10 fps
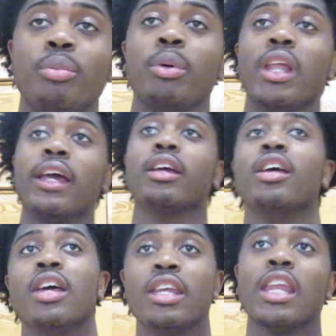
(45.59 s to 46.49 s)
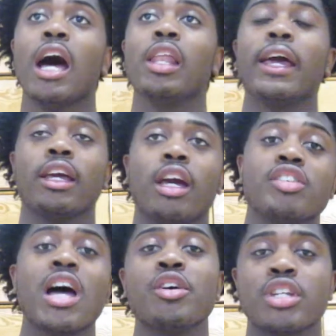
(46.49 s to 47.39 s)
But like now, like
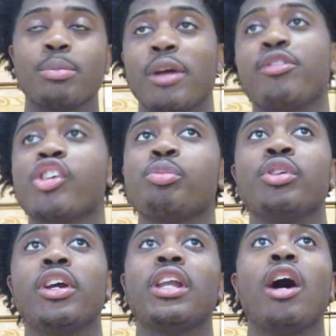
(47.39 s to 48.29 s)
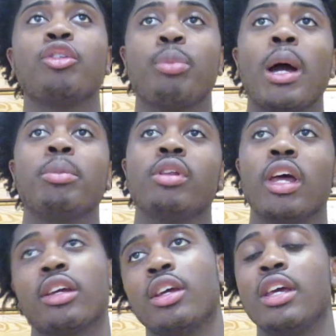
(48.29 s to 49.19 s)
because I was here my freshman year and I was probably
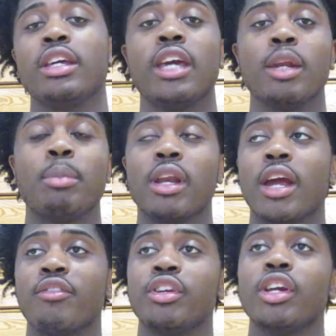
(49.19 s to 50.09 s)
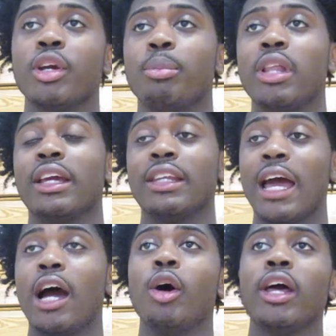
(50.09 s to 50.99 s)
like getting better every year, but like
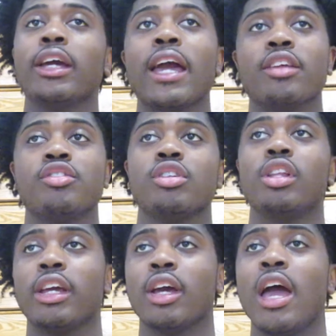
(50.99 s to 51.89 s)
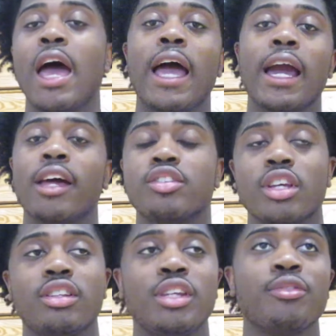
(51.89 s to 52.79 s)
now, like I can see like I gotta
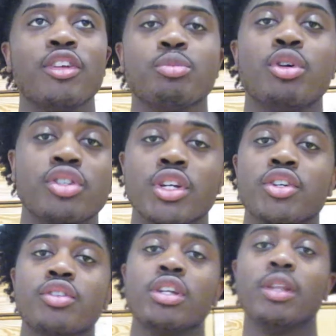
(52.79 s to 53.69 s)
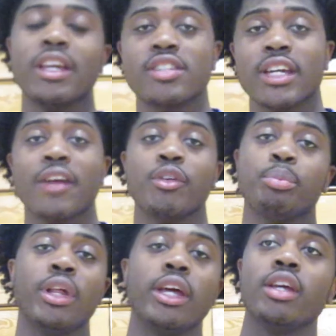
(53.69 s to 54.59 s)
take defense more seriously, and like take every
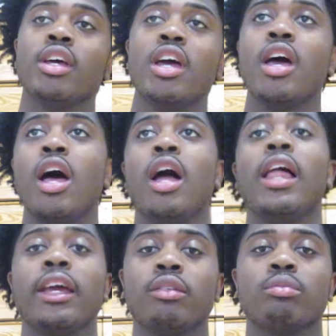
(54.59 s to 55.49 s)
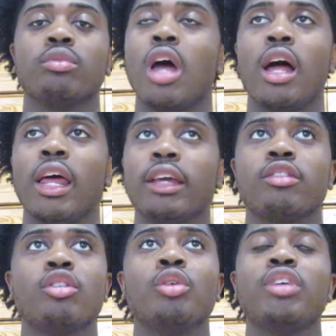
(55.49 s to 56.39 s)
play, like not like
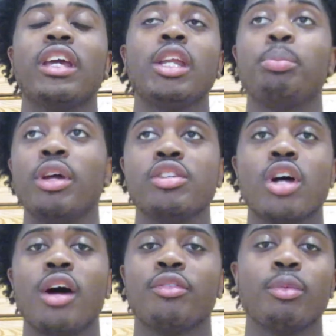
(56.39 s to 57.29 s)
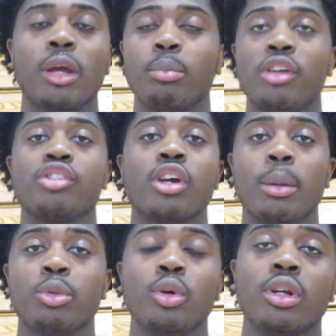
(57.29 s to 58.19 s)
don't take any plays off, and like make sure
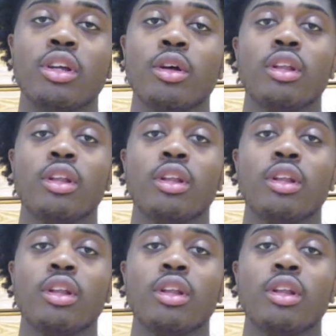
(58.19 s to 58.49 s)
I'm doing